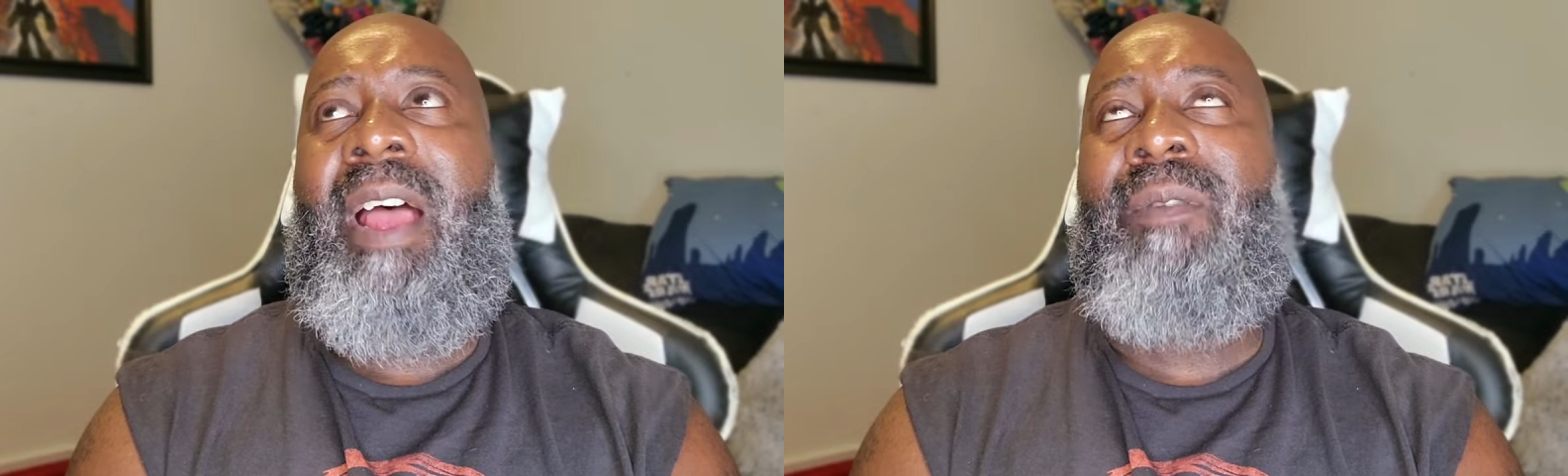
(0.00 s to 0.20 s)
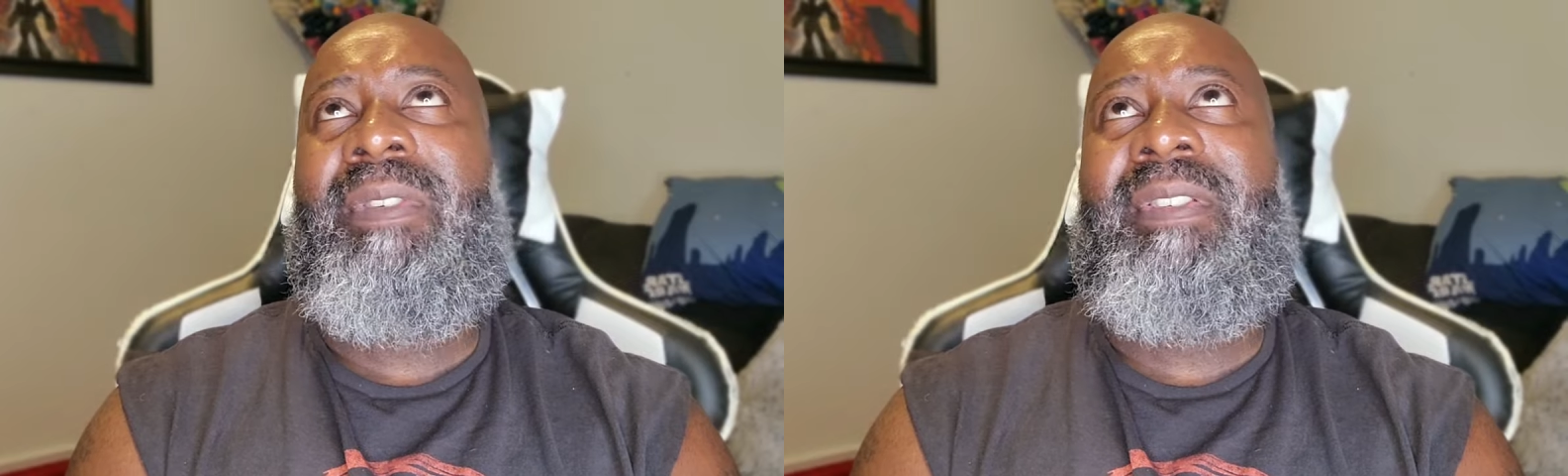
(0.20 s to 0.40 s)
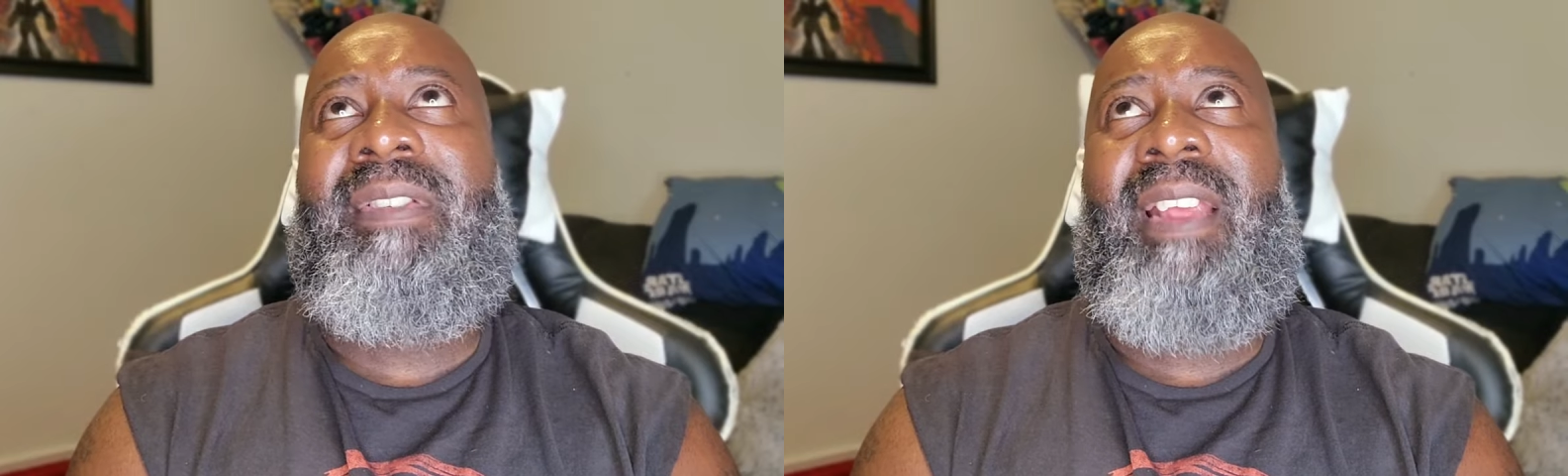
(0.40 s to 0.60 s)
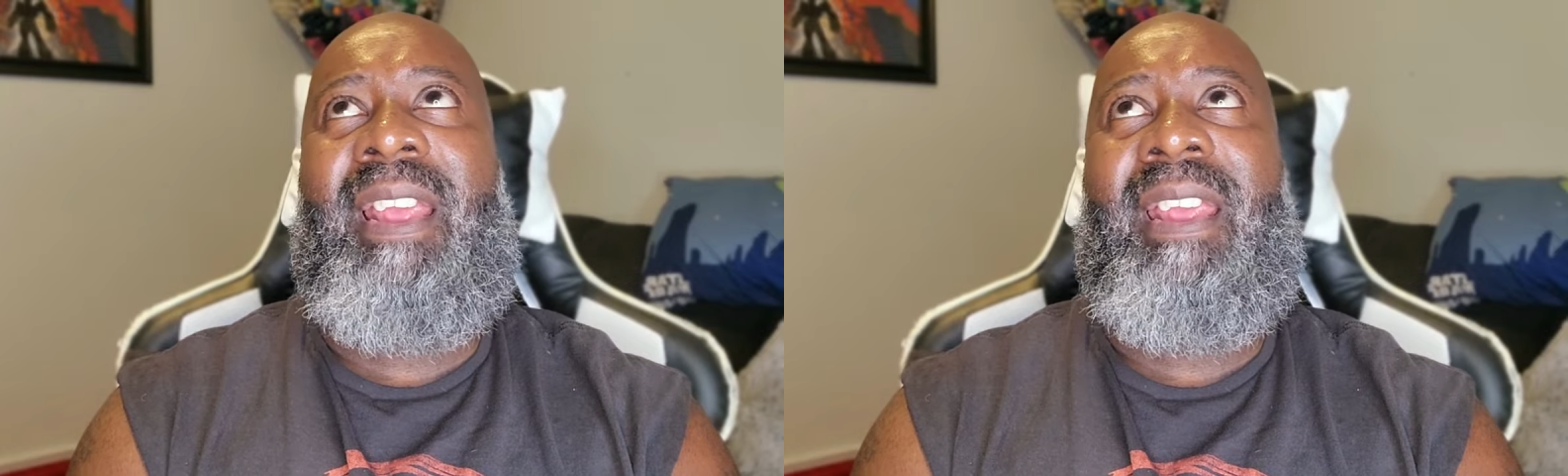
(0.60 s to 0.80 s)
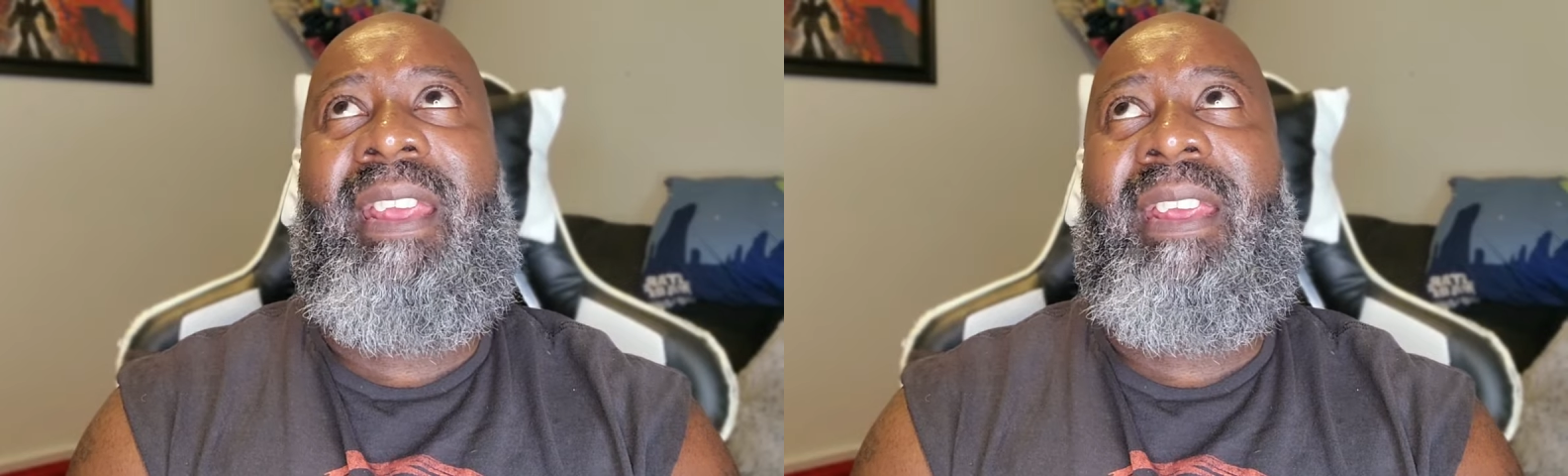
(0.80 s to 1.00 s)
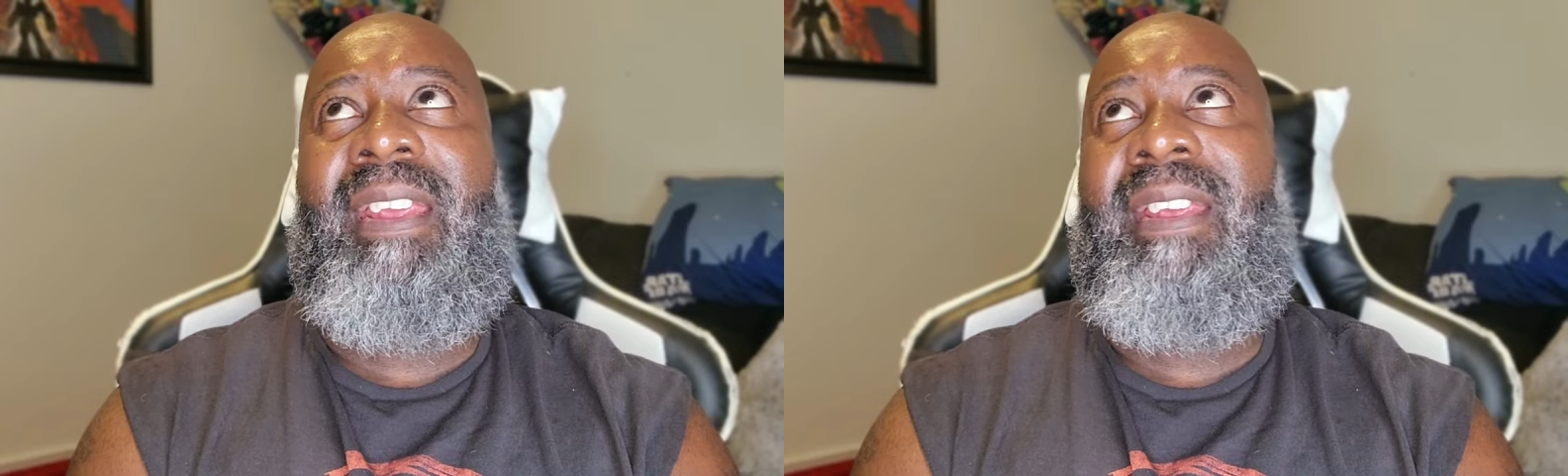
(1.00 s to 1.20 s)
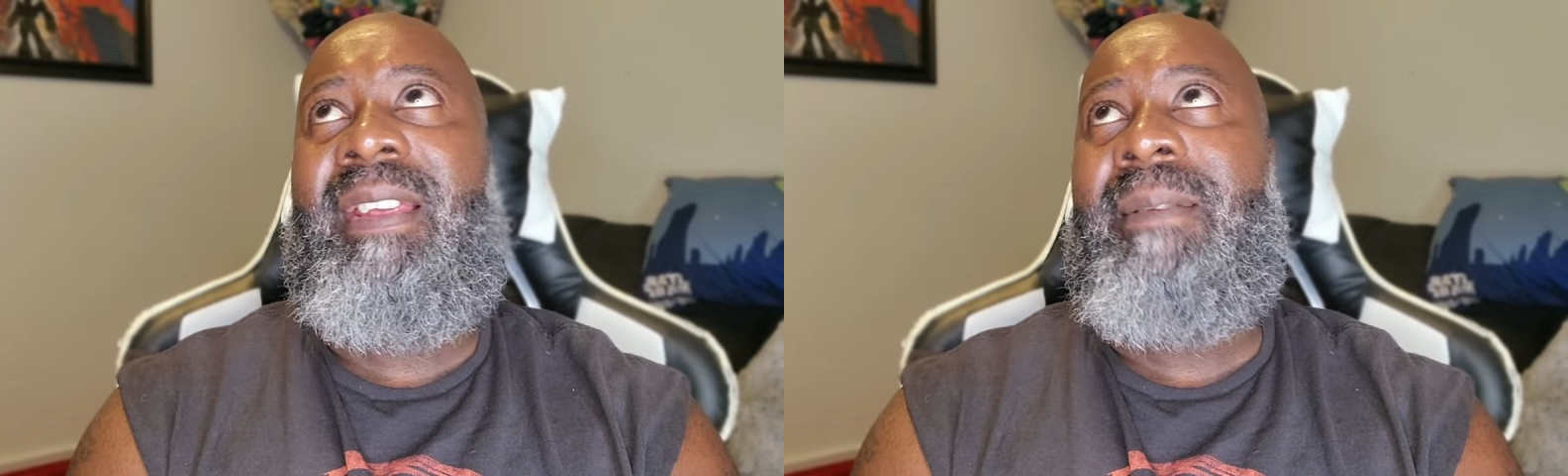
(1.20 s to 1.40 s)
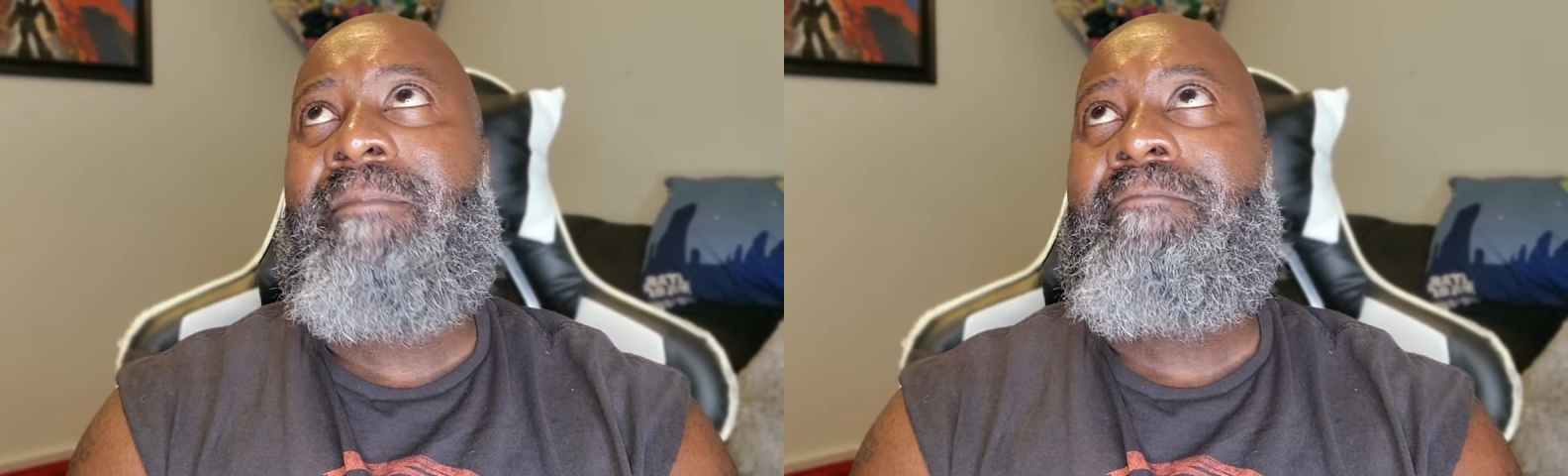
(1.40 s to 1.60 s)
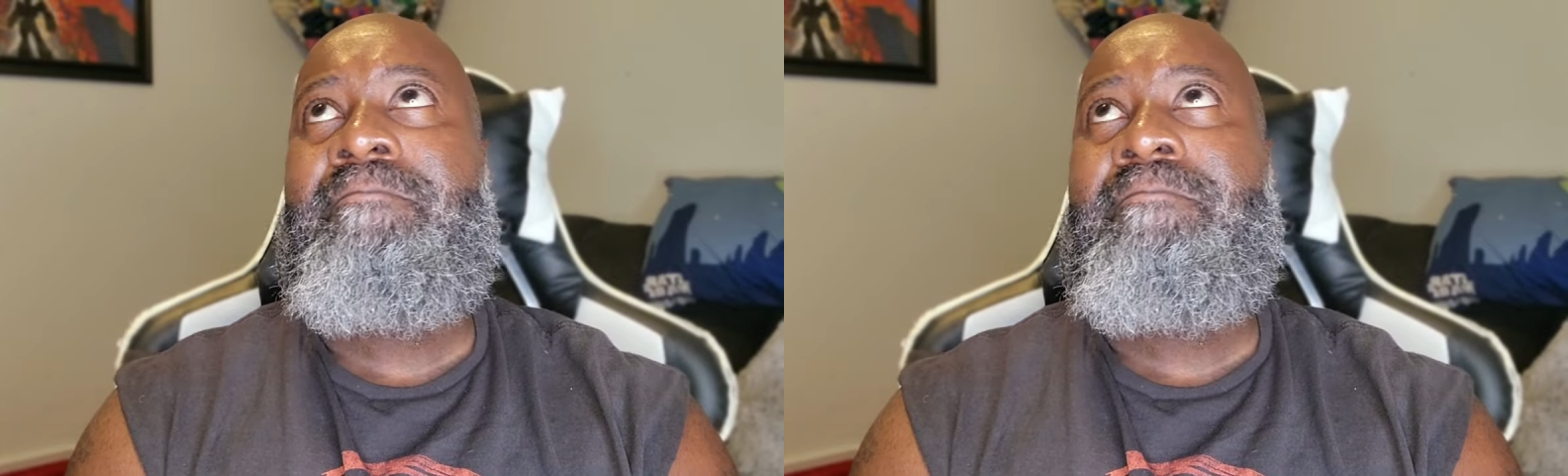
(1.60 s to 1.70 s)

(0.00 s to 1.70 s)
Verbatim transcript: I would say